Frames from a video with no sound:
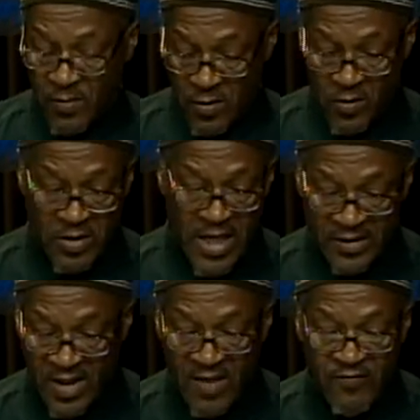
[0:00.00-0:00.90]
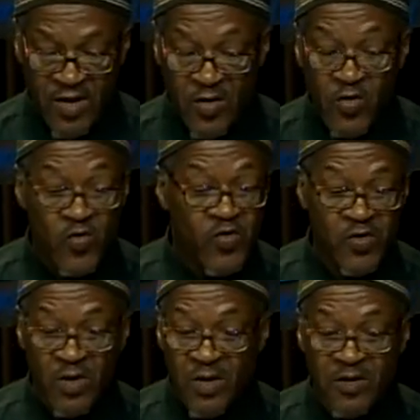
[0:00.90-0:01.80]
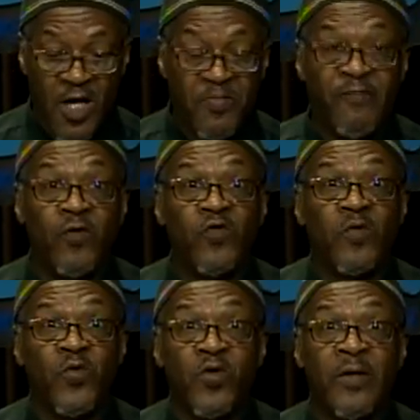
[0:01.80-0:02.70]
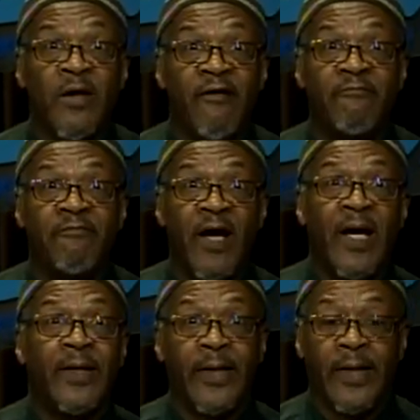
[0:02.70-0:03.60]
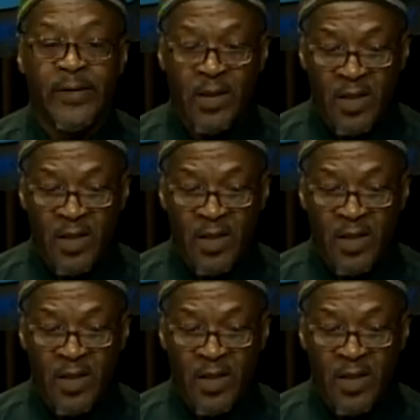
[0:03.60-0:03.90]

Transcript: look at evening news, any type of news report, and find that